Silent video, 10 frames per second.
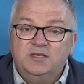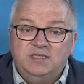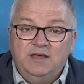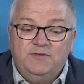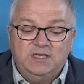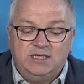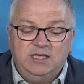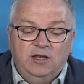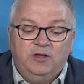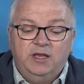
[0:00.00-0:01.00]
Stephen's
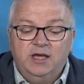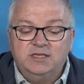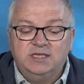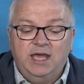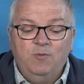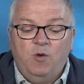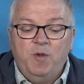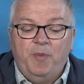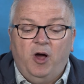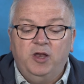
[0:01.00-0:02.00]
actually looking at a scheme where
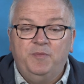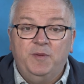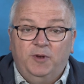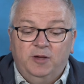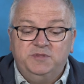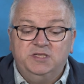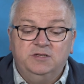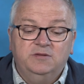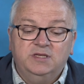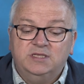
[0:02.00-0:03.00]
we partner people up to
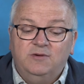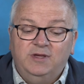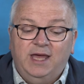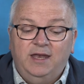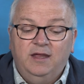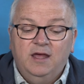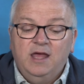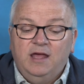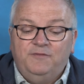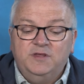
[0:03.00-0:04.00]
do this. So again,
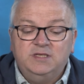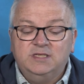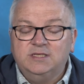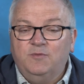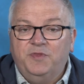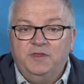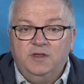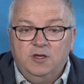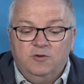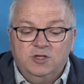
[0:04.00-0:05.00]
if this is something
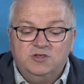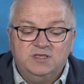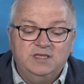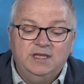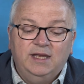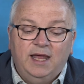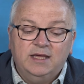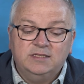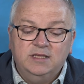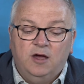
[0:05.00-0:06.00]
that you're interested in,
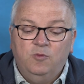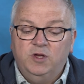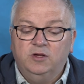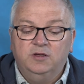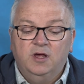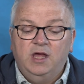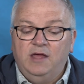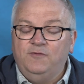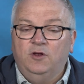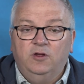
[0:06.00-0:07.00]
let us know. We could,
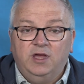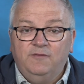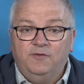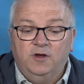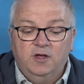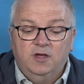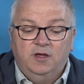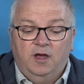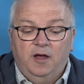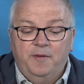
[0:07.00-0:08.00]
if you're looking for,
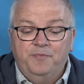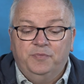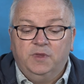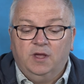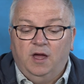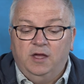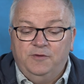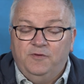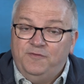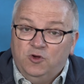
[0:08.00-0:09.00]
um,
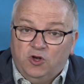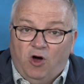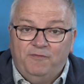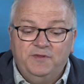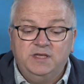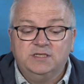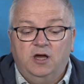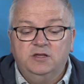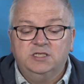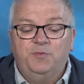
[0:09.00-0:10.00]
if, if you could offer this
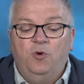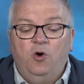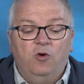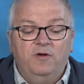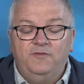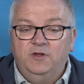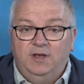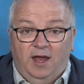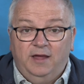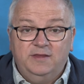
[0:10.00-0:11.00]
kind of support or if
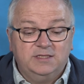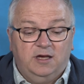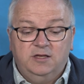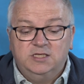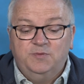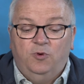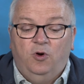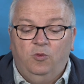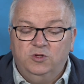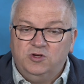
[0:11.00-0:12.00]
you'd like this kind of
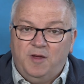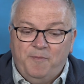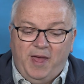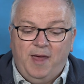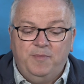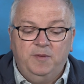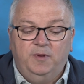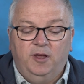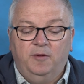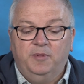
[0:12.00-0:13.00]
support, we'll try and pair
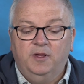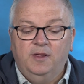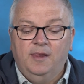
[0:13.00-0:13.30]
people up.